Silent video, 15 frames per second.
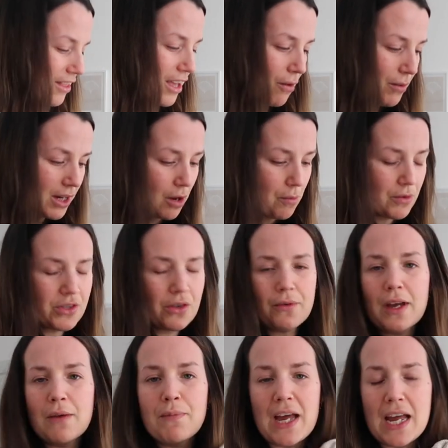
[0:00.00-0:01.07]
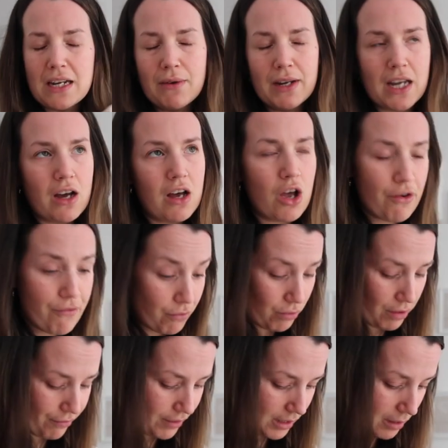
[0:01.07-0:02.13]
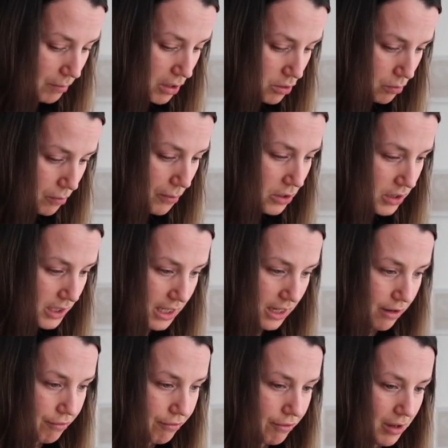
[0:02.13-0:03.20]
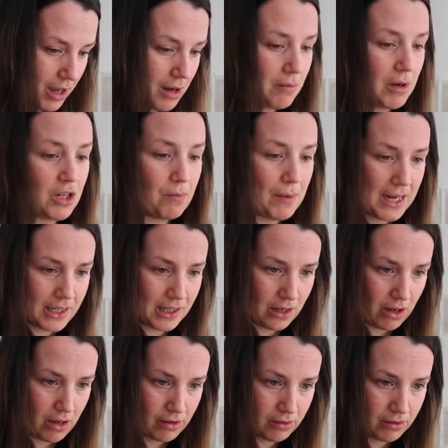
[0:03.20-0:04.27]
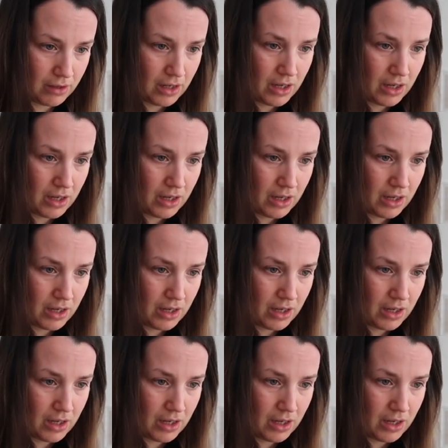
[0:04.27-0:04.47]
there we go. But anyway, overall, I'm feeling much more positive and much better.